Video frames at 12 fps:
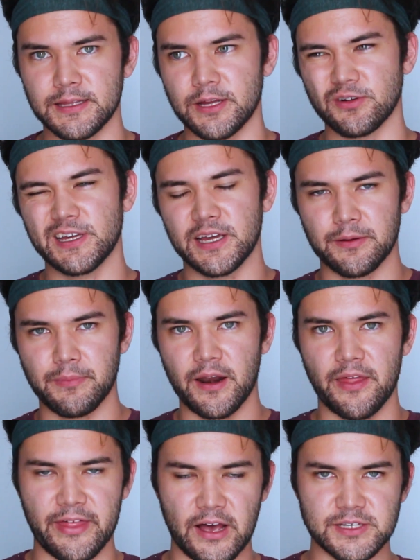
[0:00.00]
They're taking
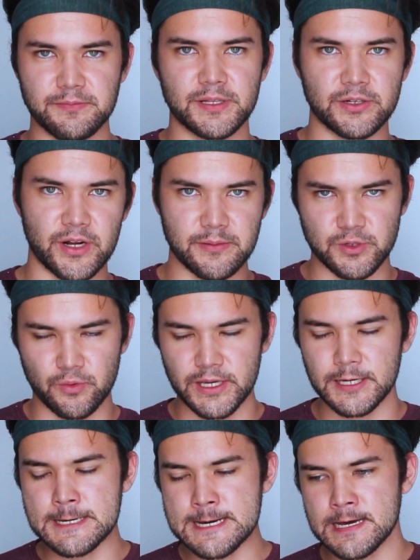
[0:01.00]
about a thousand milligrams a
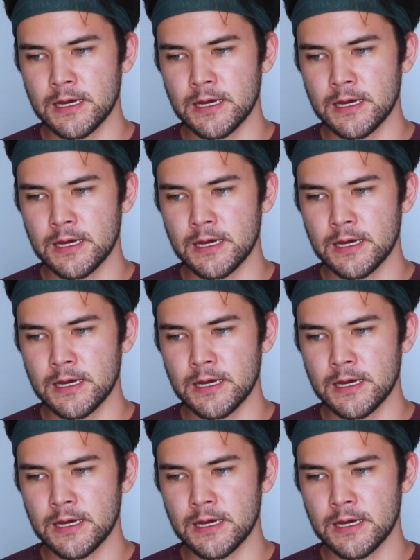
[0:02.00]
week.